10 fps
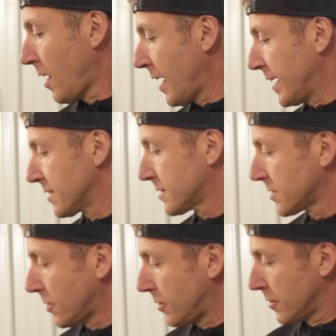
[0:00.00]
All right,
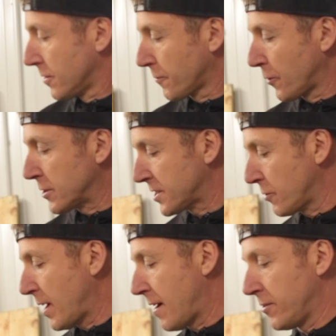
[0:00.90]
so first
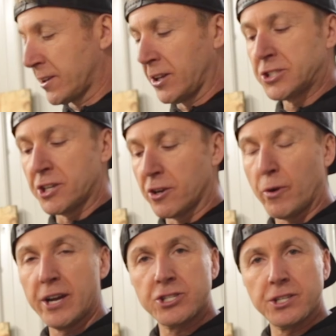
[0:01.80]
thing we have in the clutching
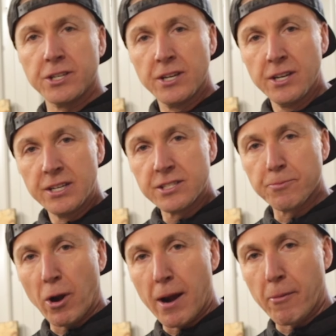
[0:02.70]
equation is the
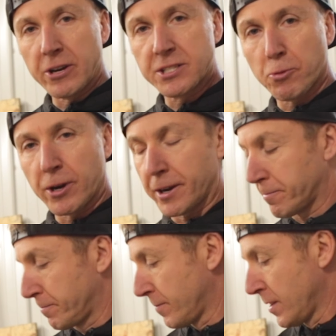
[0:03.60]
primary
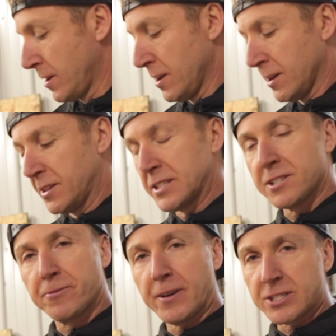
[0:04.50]
spring.
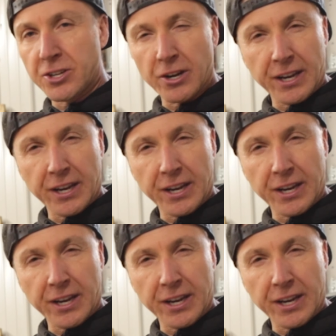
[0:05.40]
This affects your